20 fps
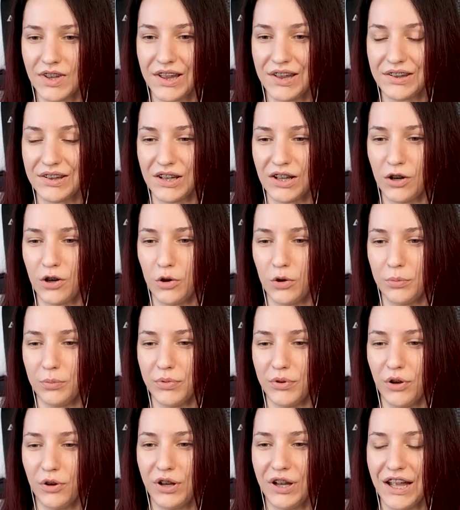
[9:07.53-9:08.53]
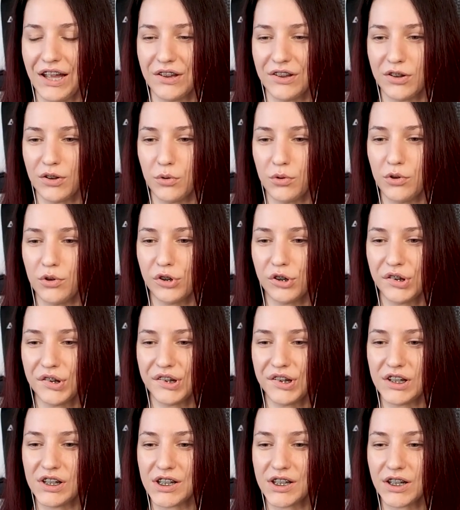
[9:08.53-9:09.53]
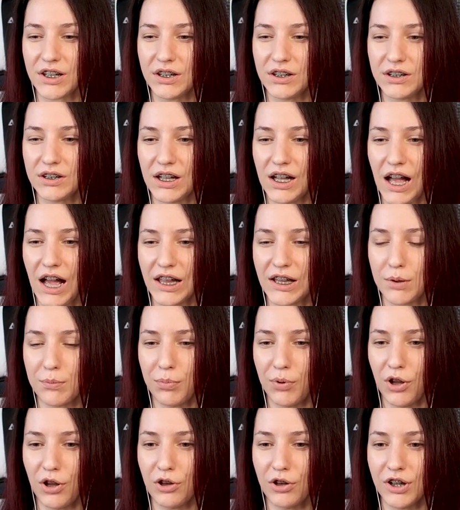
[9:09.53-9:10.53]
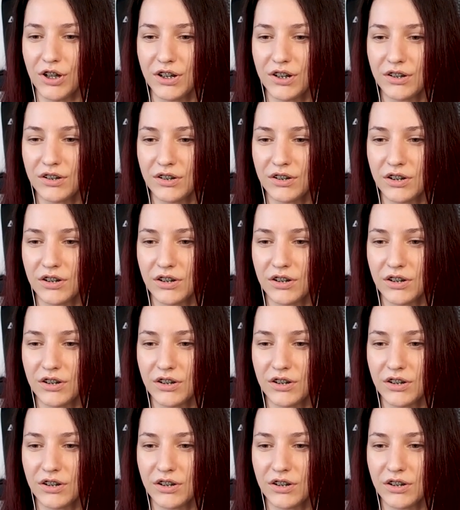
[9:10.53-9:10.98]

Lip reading: It's a hobby. Okay, so you're still unemployed.